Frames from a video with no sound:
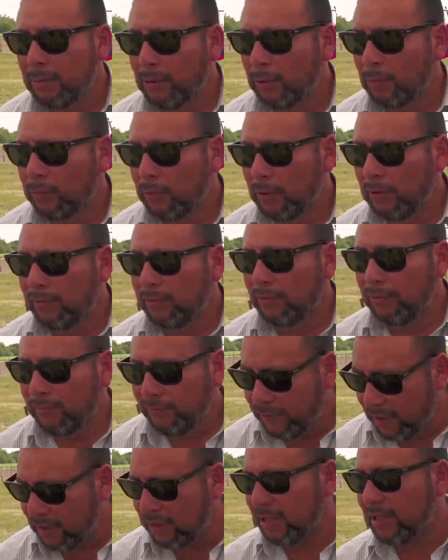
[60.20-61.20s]
But we
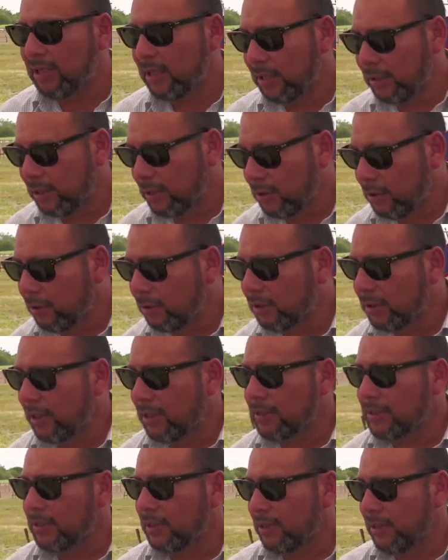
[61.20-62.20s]
finally got their
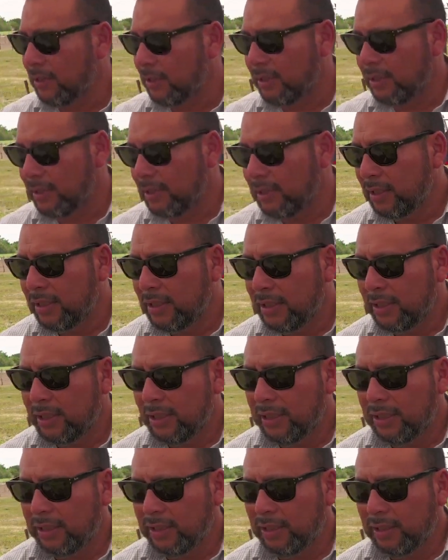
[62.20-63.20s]
contacts and
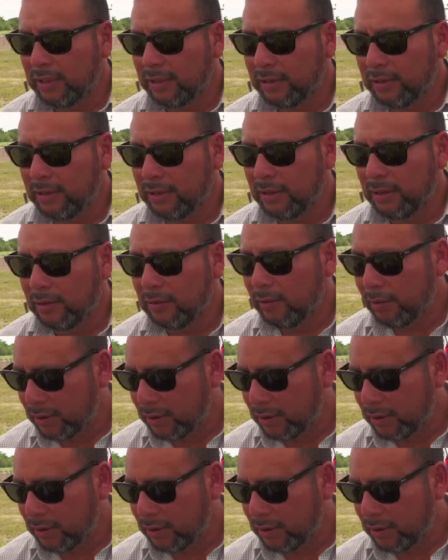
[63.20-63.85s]
in